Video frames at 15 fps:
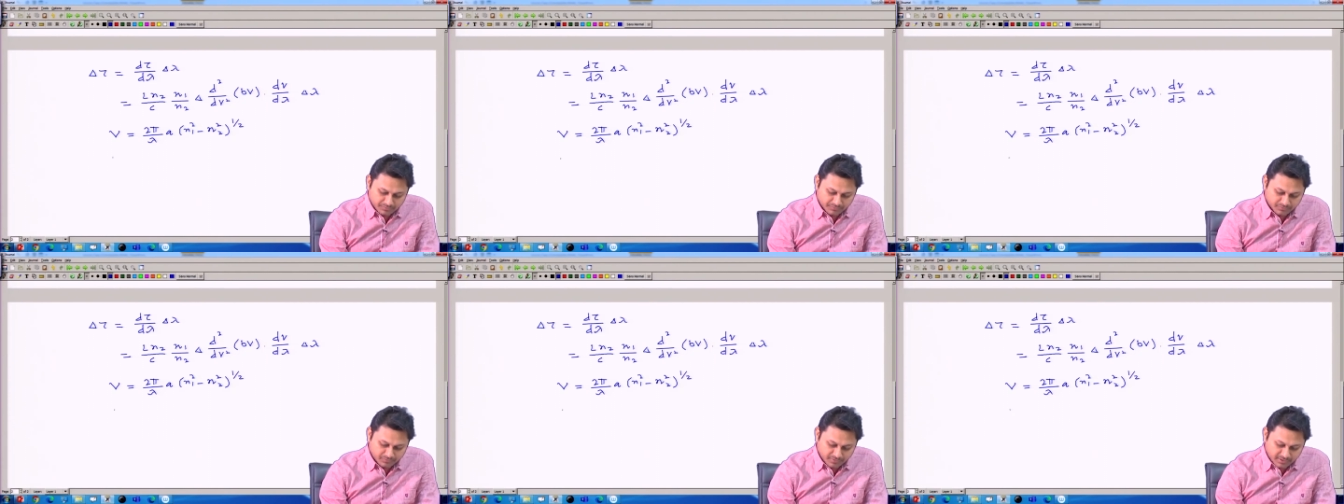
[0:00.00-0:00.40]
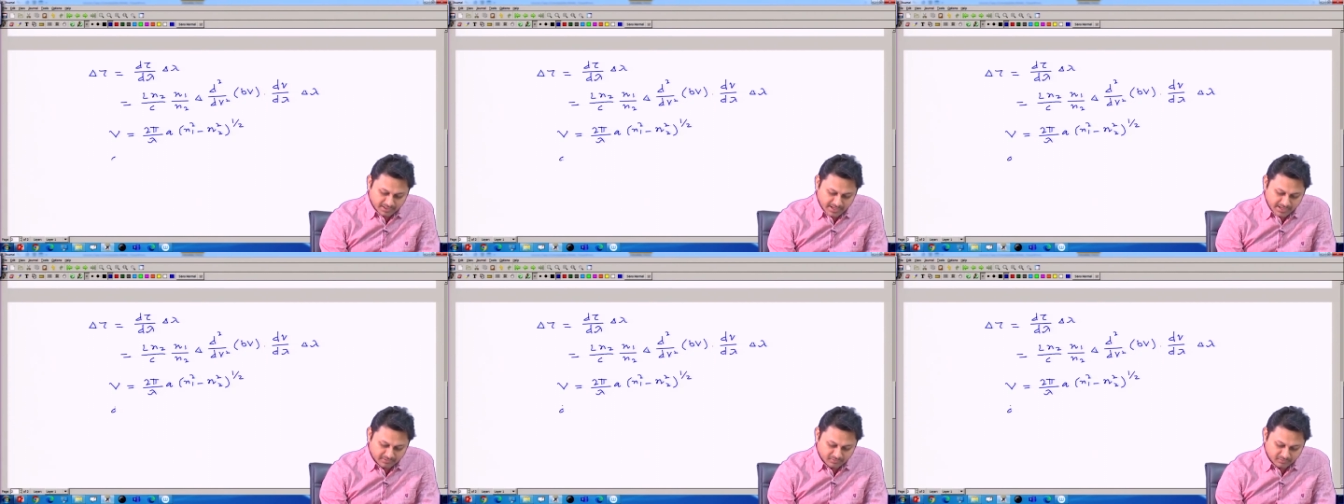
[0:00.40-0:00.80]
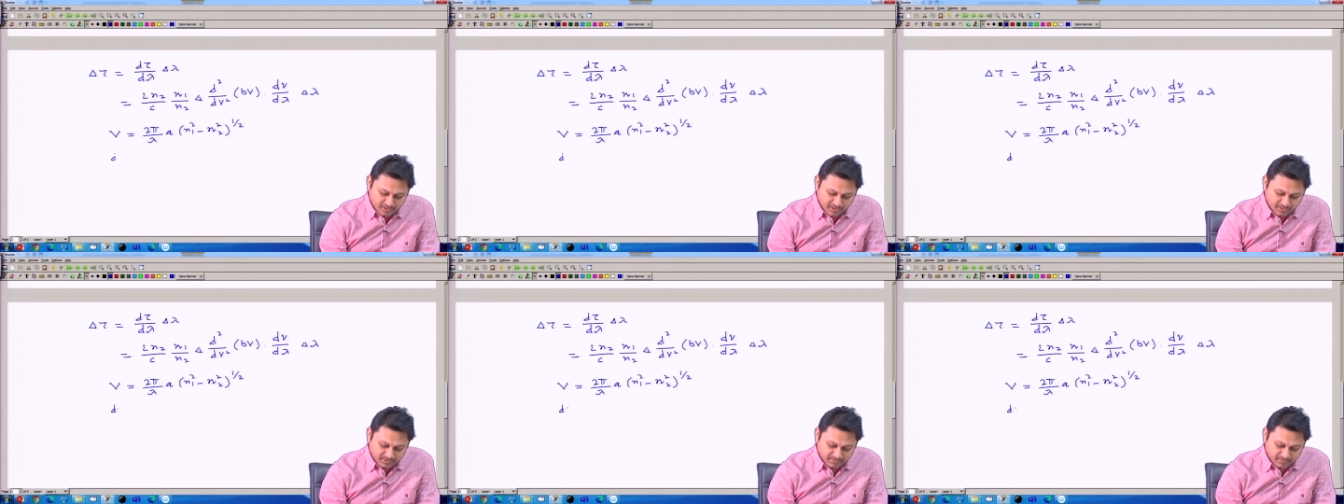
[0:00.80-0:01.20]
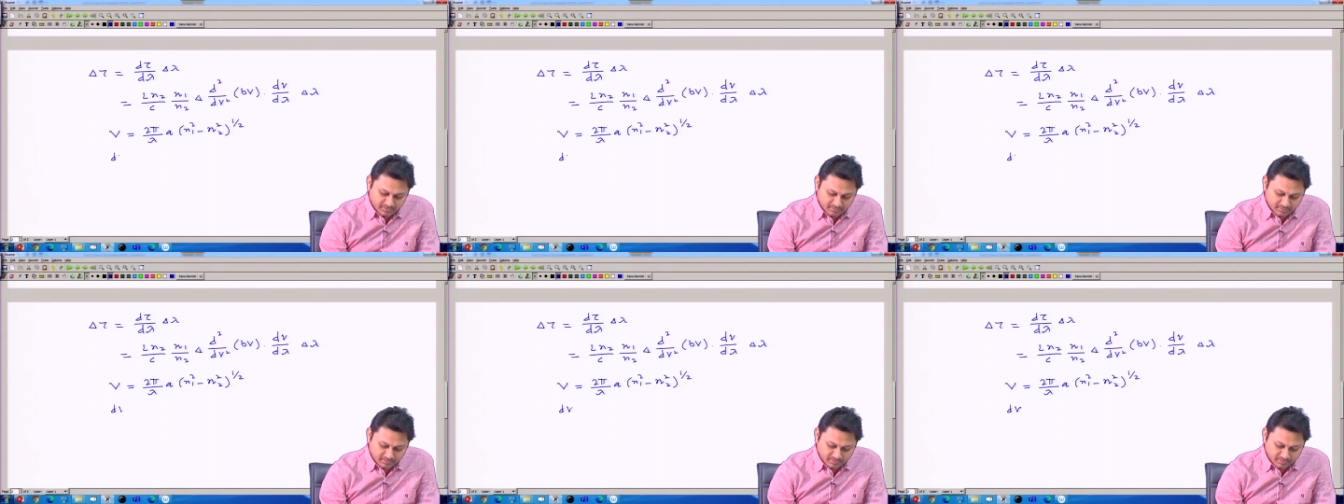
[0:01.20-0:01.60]
So, if I calculate
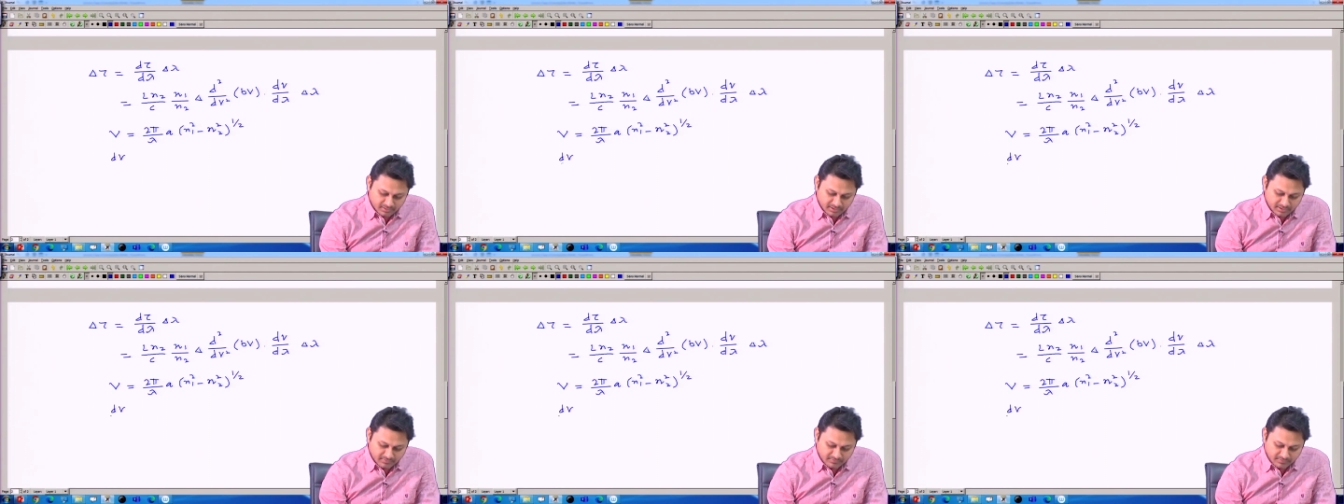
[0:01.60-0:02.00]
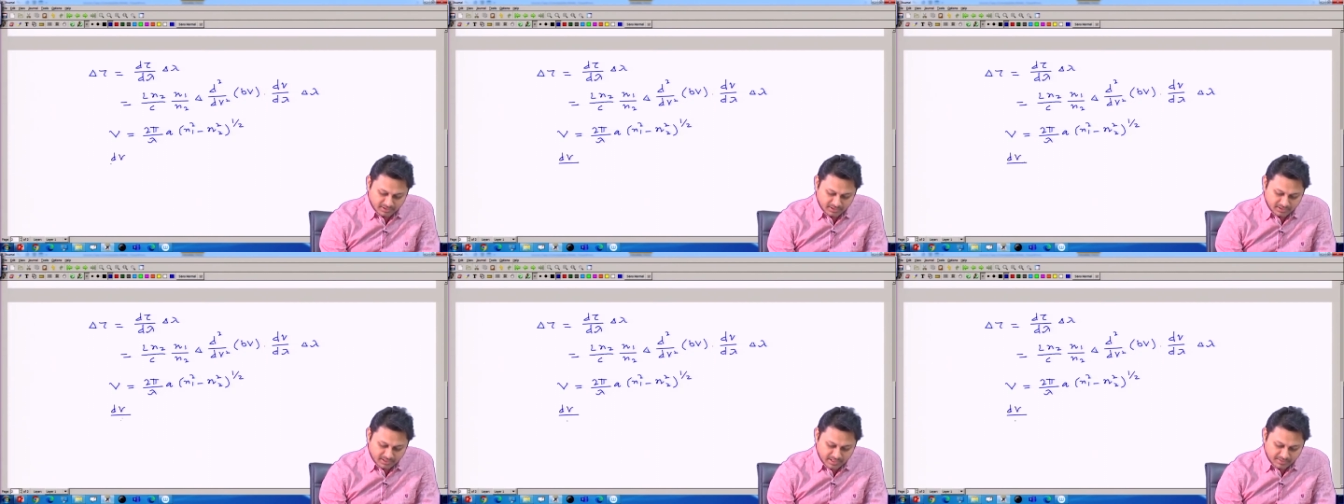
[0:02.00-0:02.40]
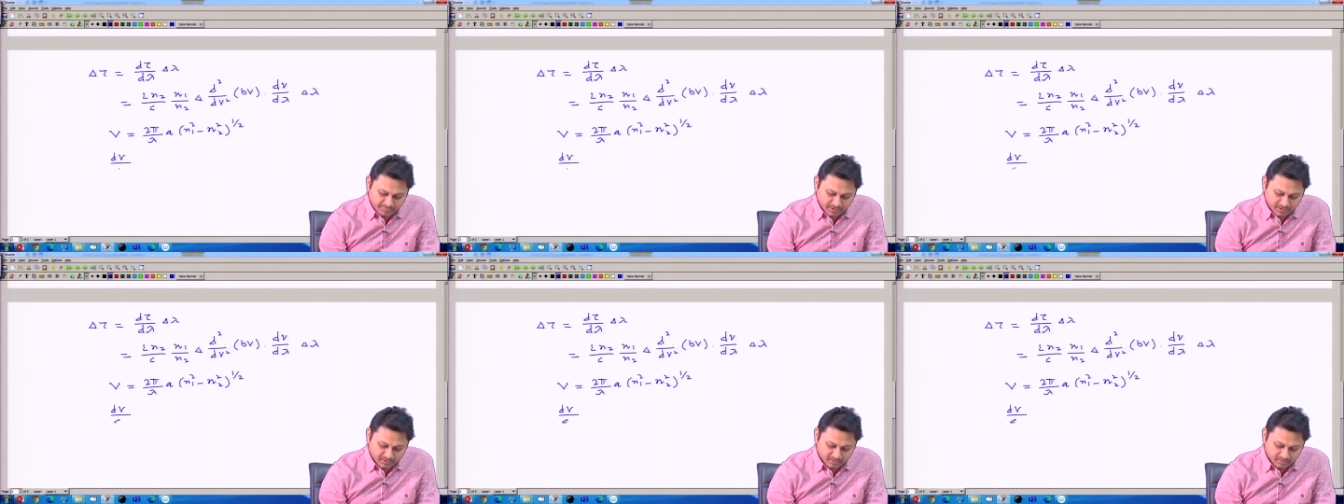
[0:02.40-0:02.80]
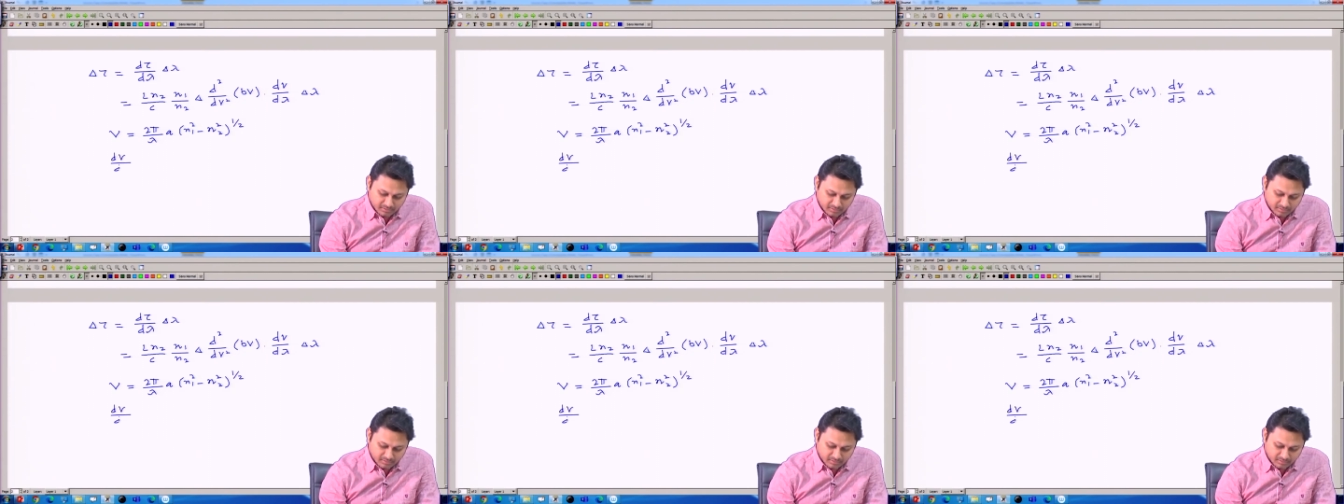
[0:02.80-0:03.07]
dV d lambda